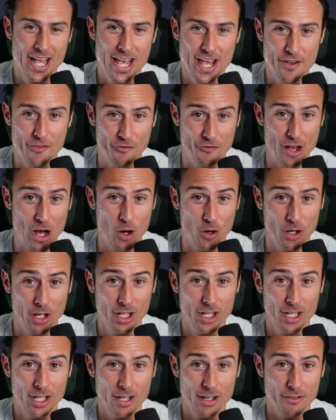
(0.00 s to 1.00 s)
It felt
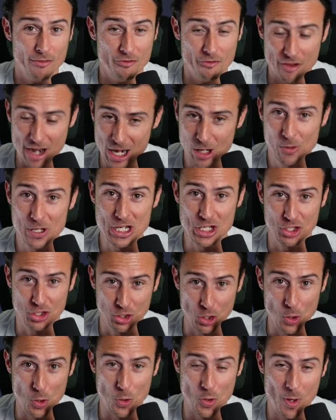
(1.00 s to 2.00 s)
very
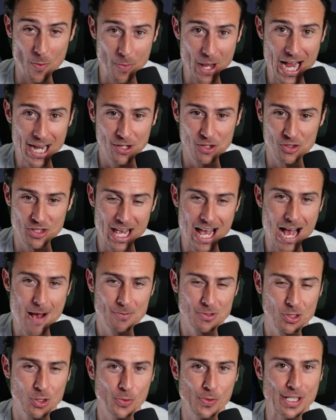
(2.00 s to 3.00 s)
soon. The Packers
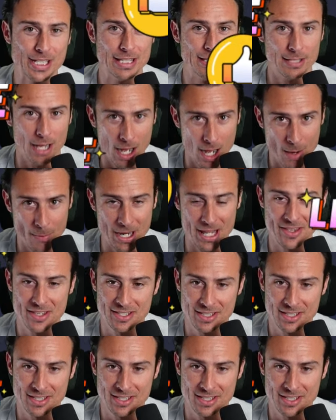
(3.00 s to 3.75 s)
absolutely dominant.